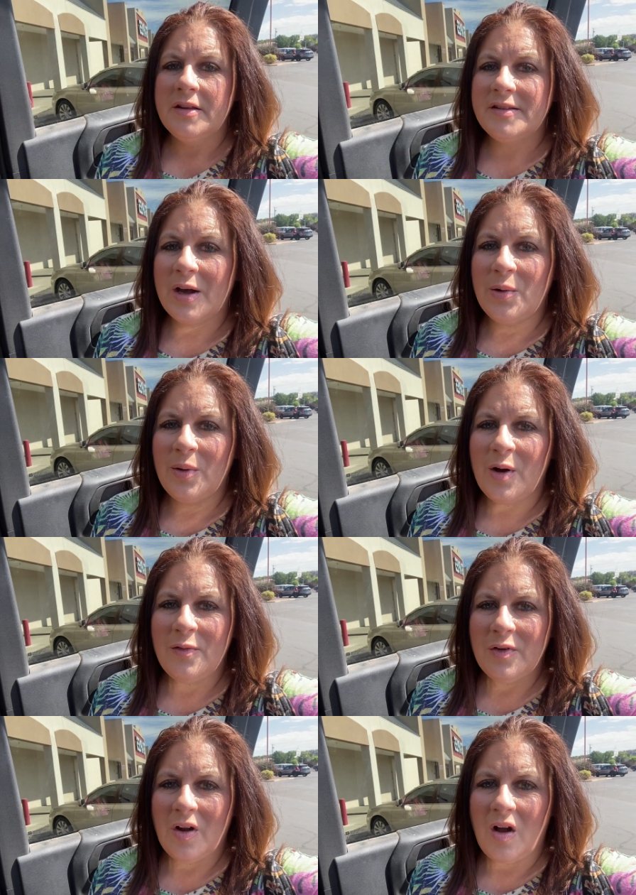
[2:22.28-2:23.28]
So
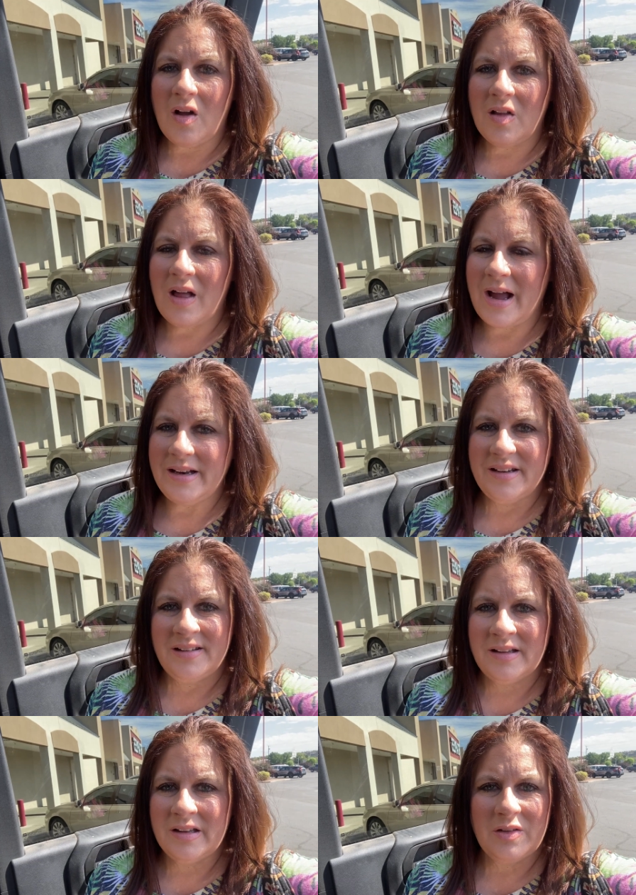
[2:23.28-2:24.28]
overall, I
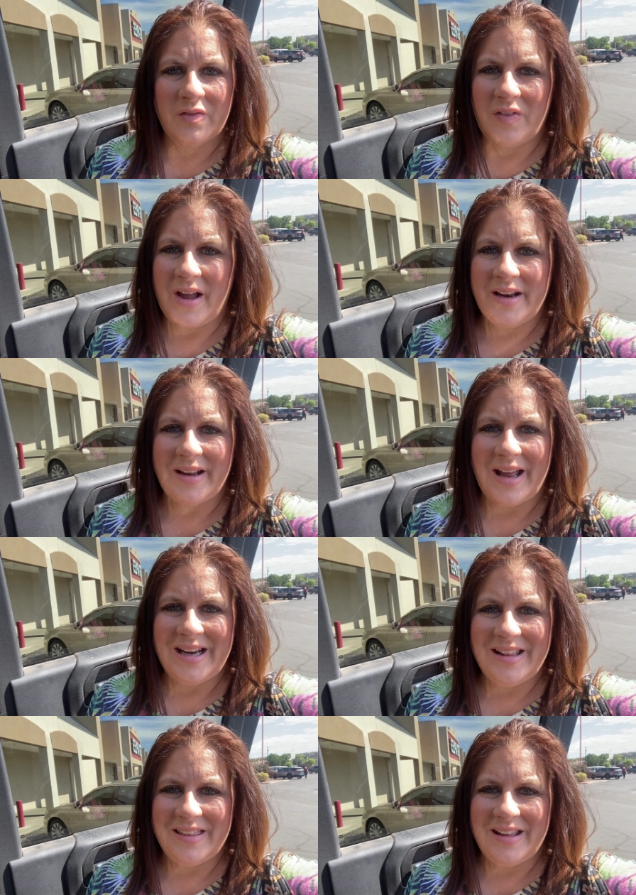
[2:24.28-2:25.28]
didn't find
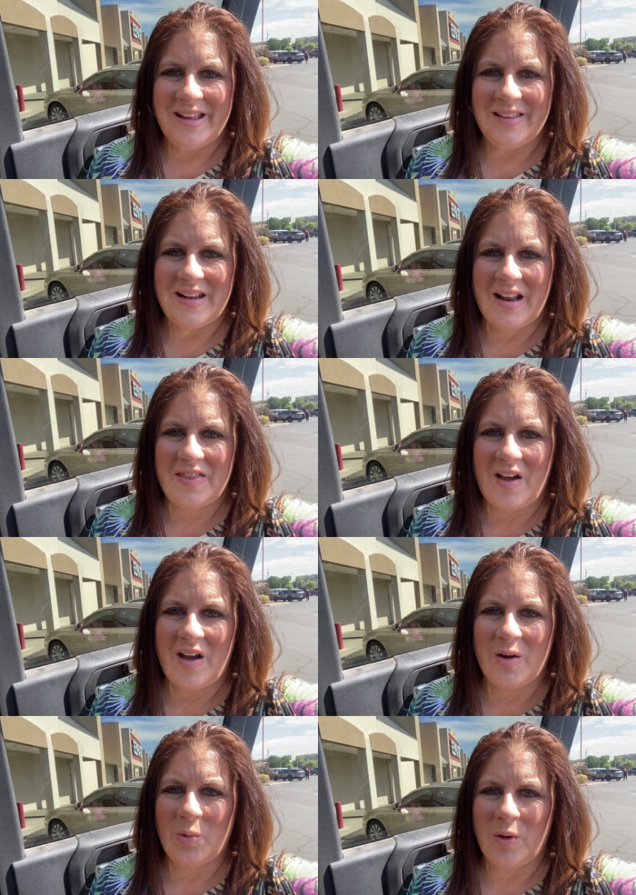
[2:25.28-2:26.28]
anything that I
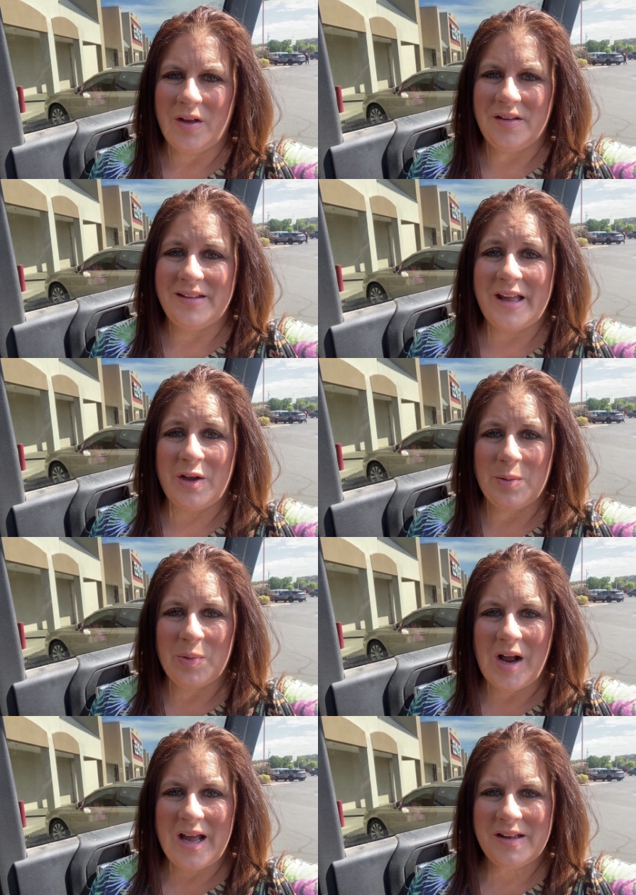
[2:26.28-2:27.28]
thought was a good
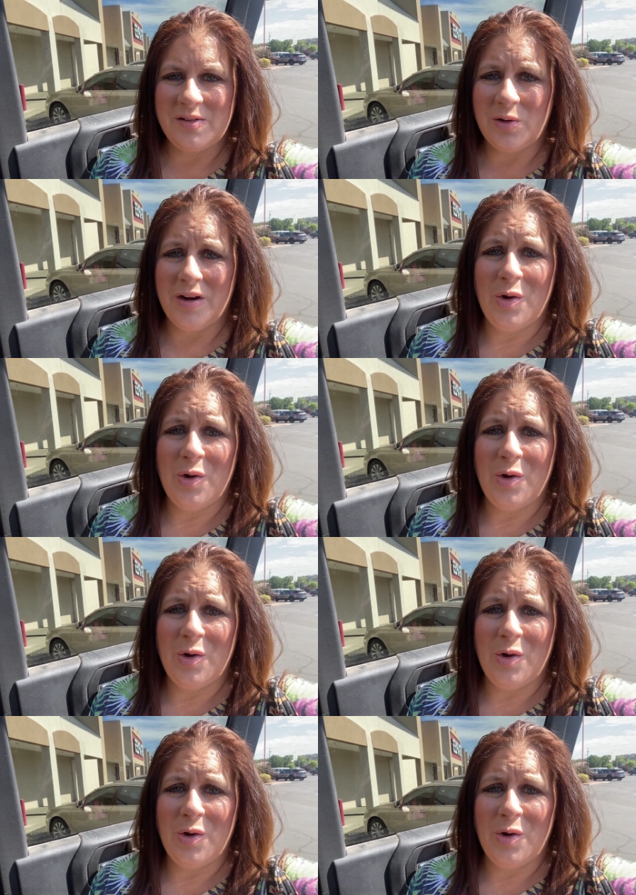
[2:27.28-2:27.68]
price or